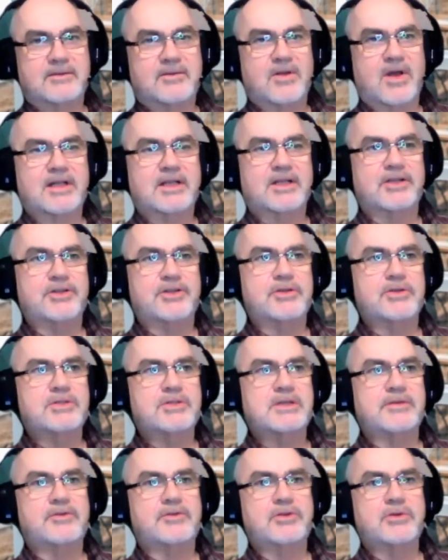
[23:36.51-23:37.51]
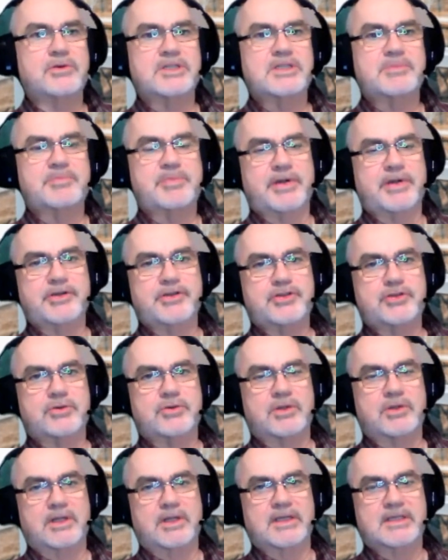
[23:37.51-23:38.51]
not conducive to a
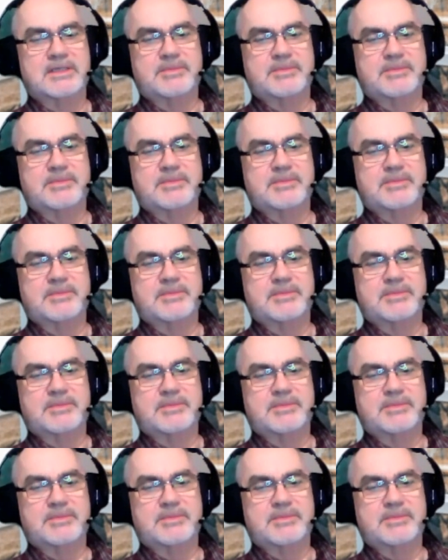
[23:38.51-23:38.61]
spiritual